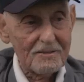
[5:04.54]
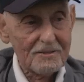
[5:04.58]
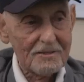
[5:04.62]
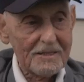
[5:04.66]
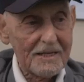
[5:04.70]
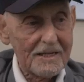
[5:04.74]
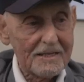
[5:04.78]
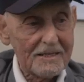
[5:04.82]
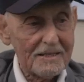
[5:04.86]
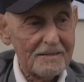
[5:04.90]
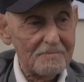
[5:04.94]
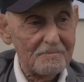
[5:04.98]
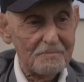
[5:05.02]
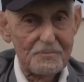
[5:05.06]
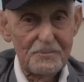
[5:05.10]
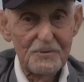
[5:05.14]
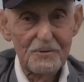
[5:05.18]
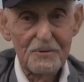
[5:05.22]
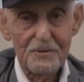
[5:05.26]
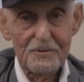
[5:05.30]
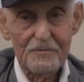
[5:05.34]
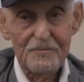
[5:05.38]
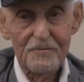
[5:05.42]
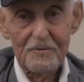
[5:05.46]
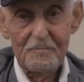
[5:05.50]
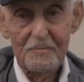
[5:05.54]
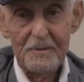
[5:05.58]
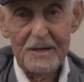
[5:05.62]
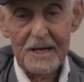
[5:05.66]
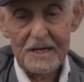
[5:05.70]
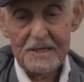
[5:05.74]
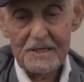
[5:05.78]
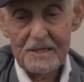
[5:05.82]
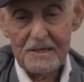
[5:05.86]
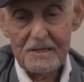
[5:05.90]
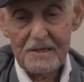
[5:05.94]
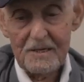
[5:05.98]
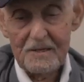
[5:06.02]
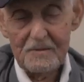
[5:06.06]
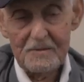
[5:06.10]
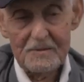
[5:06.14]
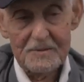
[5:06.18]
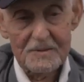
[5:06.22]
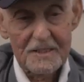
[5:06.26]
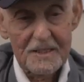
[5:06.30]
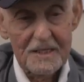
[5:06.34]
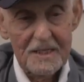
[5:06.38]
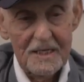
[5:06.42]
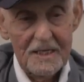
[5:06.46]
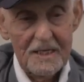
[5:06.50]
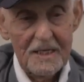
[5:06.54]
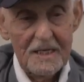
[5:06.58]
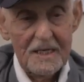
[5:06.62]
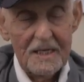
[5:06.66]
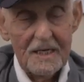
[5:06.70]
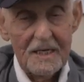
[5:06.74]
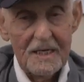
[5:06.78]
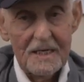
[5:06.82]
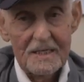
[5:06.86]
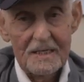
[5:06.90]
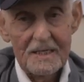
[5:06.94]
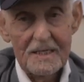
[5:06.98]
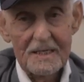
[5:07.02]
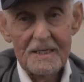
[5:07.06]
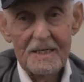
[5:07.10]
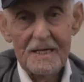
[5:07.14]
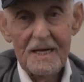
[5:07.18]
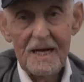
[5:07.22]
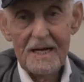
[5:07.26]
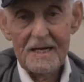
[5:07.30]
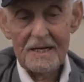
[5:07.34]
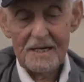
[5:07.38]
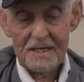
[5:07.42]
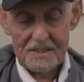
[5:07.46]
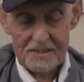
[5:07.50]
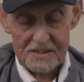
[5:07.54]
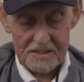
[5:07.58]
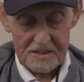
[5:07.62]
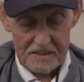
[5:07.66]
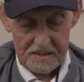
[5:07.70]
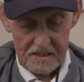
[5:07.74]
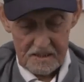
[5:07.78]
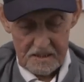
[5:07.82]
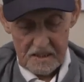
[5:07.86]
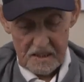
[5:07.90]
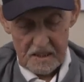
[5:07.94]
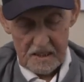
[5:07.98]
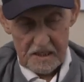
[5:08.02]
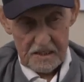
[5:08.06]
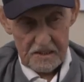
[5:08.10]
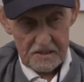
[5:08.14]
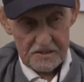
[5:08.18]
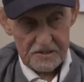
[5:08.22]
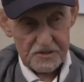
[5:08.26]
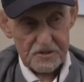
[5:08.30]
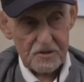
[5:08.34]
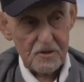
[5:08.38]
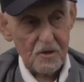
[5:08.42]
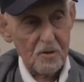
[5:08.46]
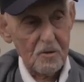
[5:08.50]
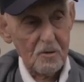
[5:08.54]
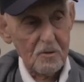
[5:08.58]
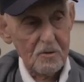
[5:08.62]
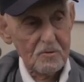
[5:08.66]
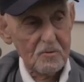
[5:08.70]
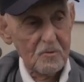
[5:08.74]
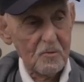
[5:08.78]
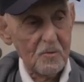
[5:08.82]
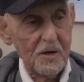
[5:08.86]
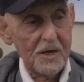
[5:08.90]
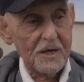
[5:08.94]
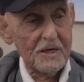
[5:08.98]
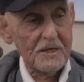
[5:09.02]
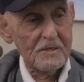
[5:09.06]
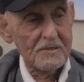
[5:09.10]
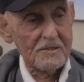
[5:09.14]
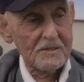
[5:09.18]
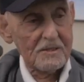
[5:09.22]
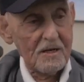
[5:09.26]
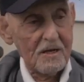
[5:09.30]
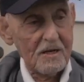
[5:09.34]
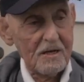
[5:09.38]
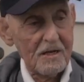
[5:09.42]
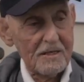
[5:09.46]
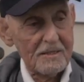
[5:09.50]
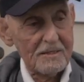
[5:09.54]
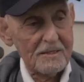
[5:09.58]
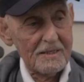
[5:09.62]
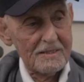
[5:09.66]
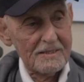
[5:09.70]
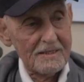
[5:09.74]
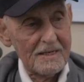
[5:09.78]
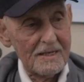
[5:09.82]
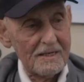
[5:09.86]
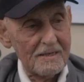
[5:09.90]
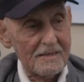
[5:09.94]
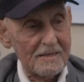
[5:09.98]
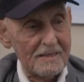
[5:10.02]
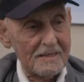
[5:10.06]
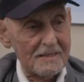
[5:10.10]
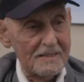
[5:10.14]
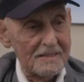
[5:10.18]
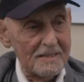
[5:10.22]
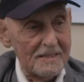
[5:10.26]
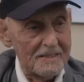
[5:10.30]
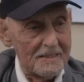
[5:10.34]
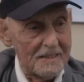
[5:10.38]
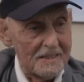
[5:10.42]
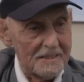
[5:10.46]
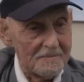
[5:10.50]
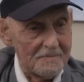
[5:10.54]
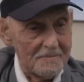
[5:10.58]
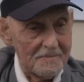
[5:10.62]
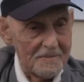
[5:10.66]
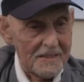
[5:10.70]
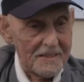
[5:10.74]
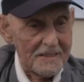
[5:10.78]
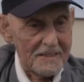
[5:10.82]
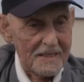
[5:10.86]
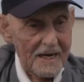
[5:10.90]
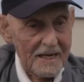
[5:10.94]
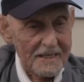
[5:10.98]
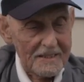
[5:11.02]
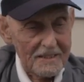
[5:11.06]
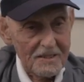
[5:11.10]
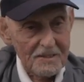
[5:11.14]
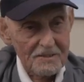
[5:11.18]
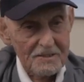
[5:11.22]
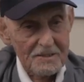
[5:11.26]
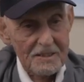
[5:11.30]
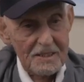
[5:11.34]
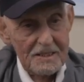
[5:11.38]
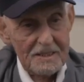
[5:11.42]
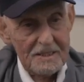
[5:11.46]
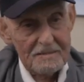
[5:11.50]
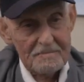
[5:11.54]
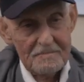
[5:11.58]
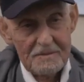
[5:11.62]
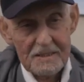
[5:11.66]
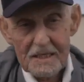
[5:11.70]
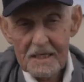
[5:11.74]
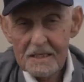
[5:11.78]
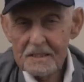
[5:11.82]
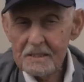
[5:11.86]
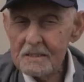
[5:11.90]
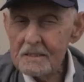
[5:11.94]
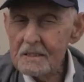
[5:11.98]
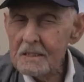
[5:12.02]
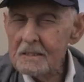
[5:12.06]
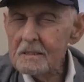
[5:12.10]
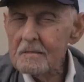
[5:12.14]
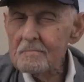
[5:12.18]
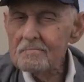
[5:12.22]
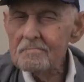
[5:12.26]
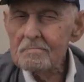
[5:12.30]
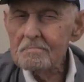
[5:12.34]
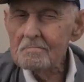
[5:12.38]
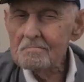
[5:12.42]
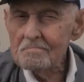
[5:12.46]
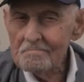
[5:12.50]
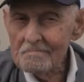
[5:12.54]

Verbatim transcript: Looked like a beautiful man, you know, and he had his his gold wings on, and uh, I looked at him and I said,